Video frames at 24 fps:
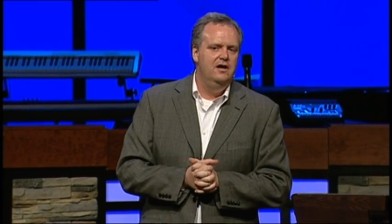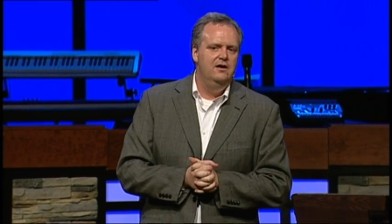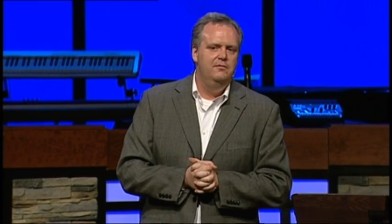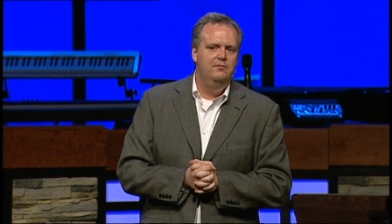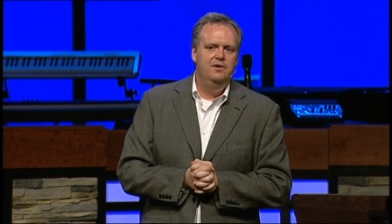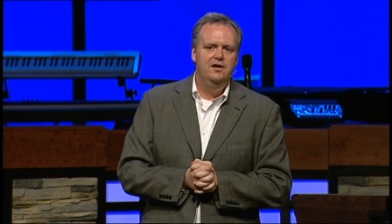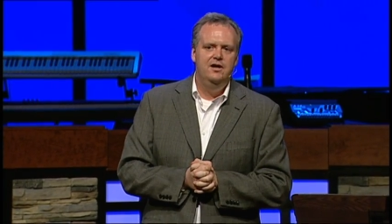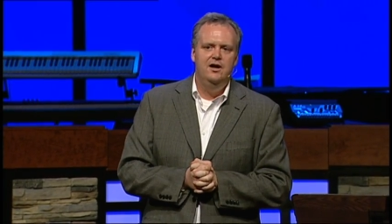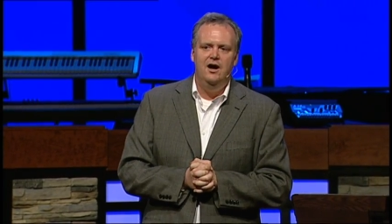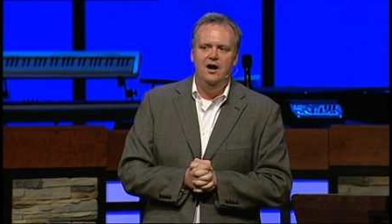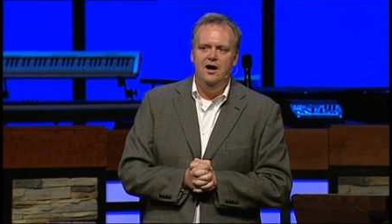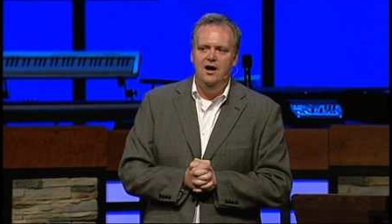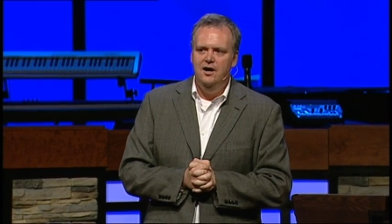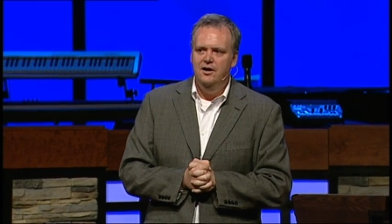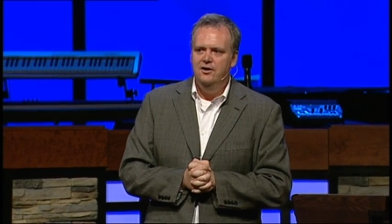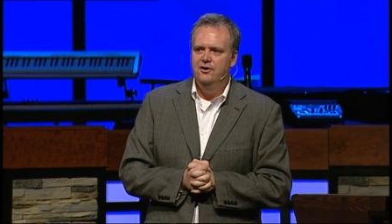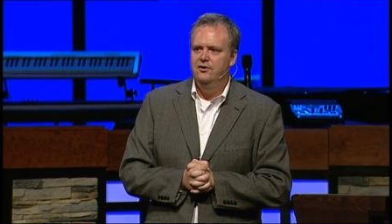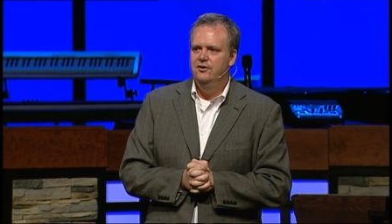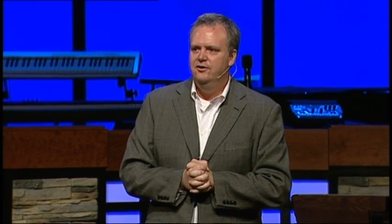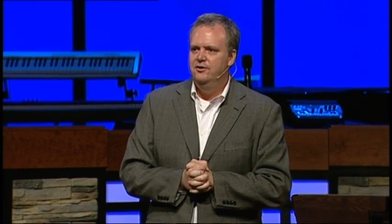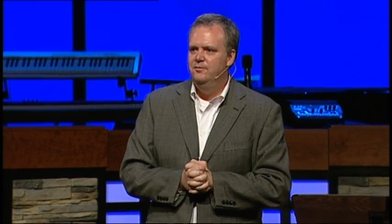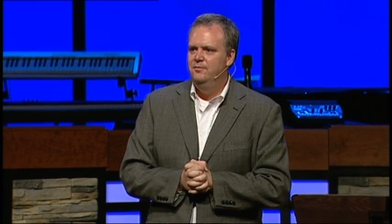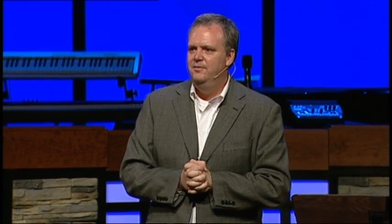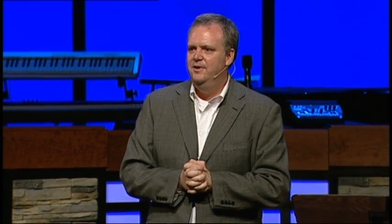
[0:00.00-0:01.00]
Been
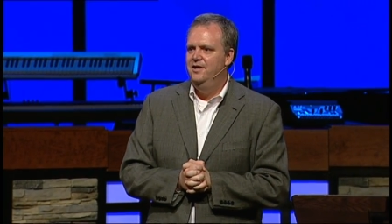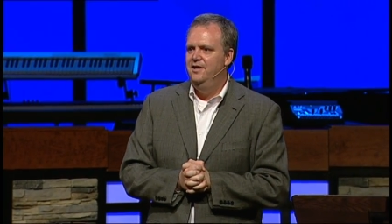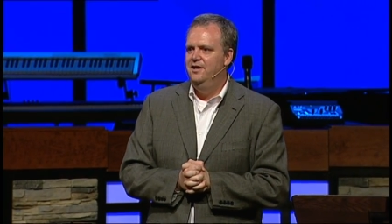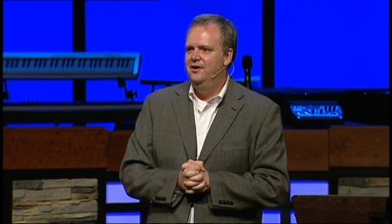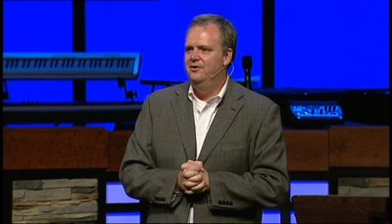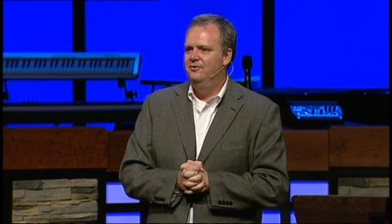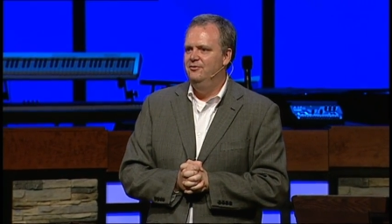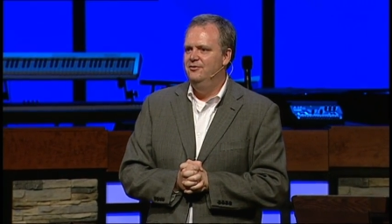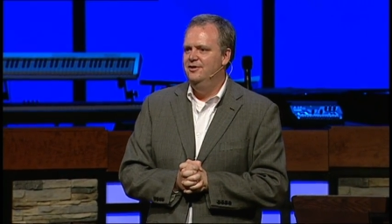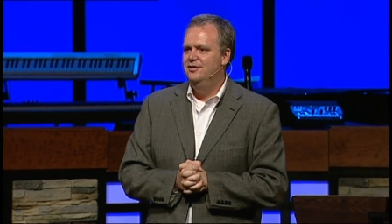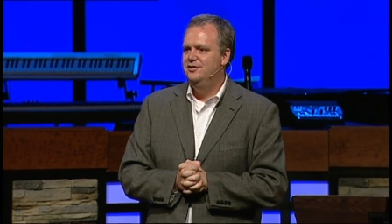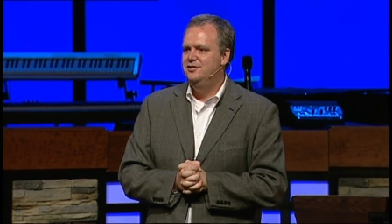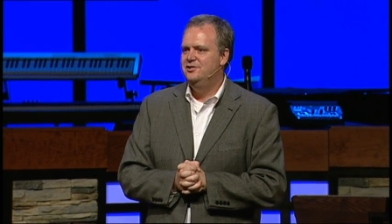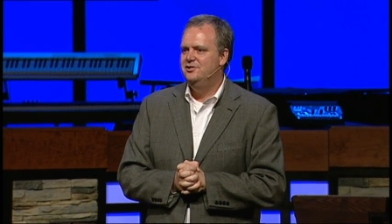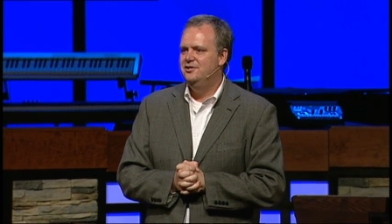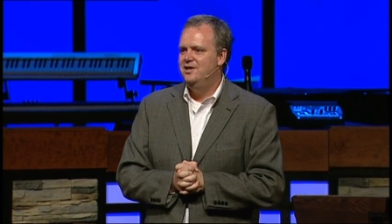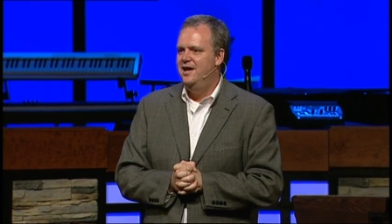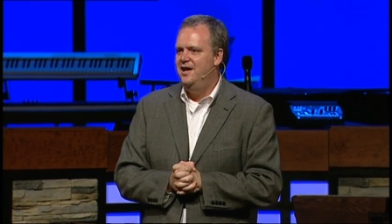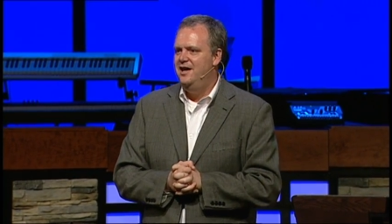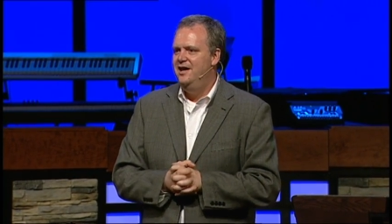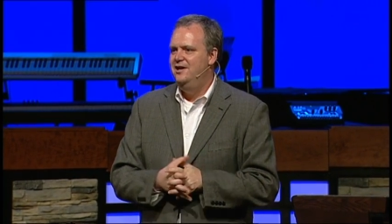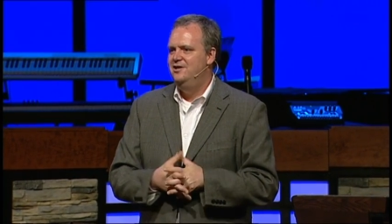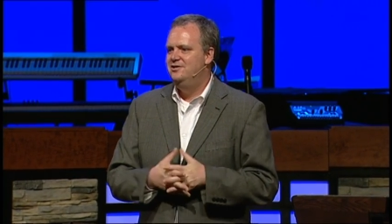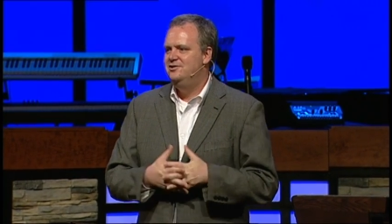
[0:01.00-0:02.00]
honored to be on this
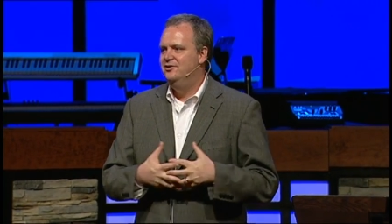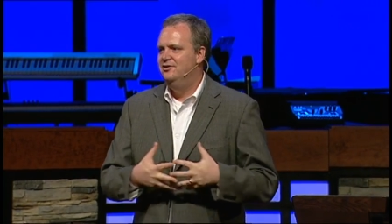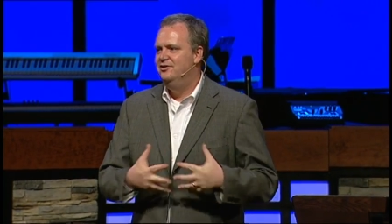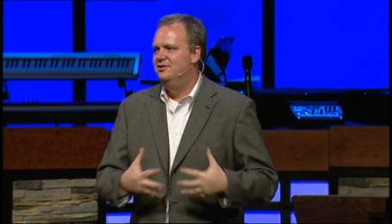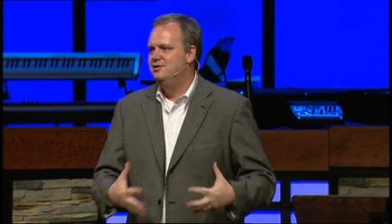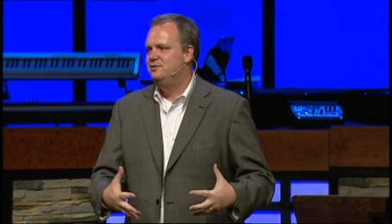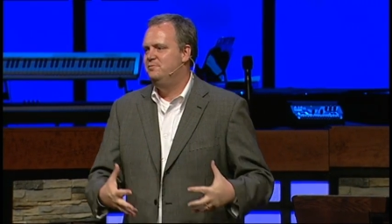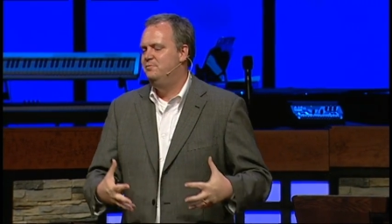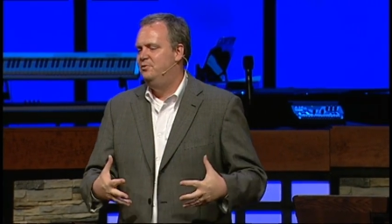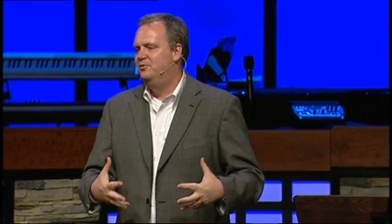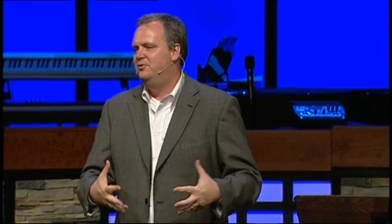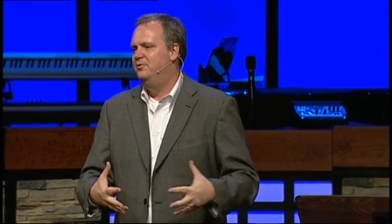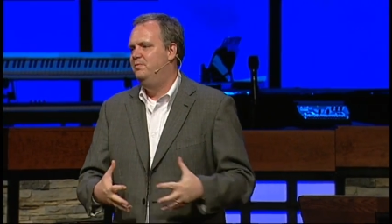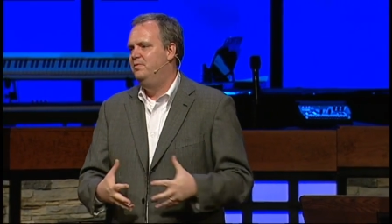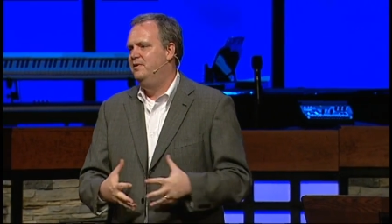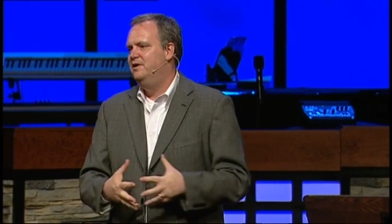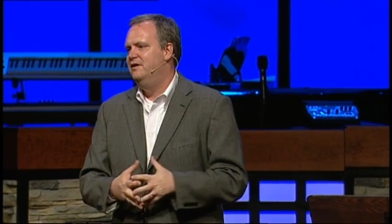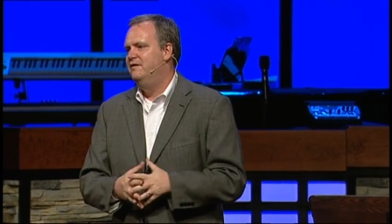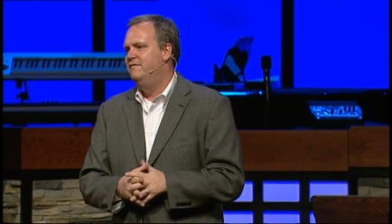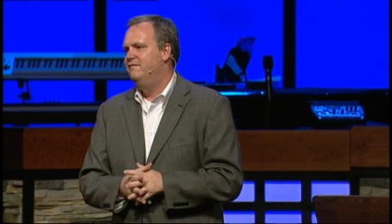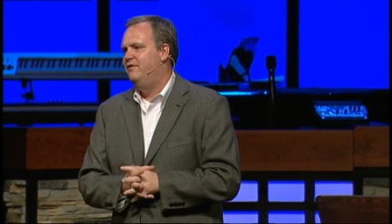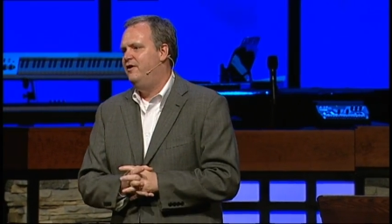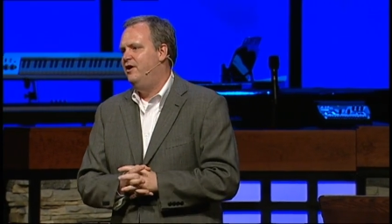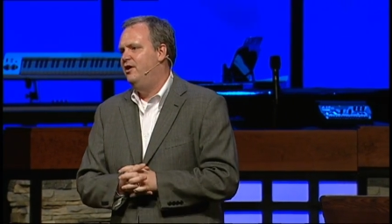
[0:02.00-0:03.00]
stage and this
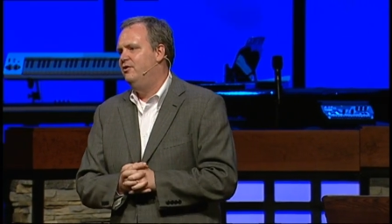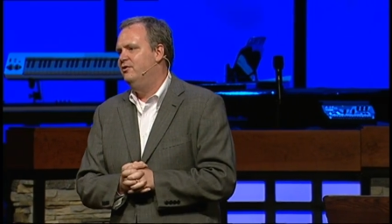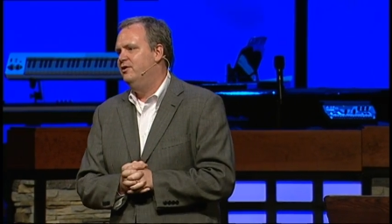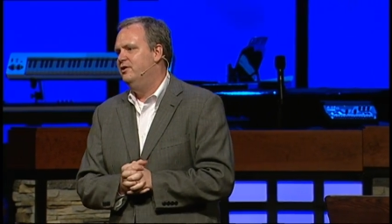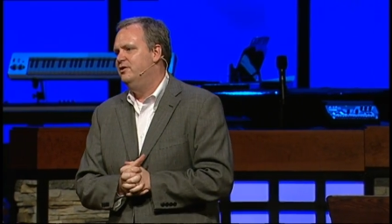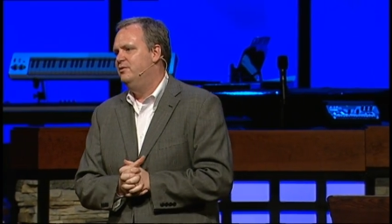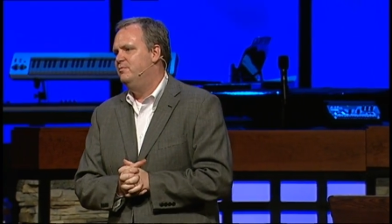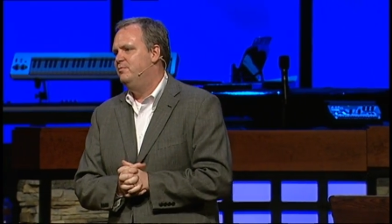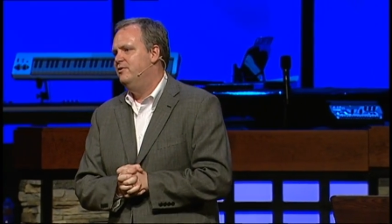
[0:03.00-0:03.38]
pulpit following the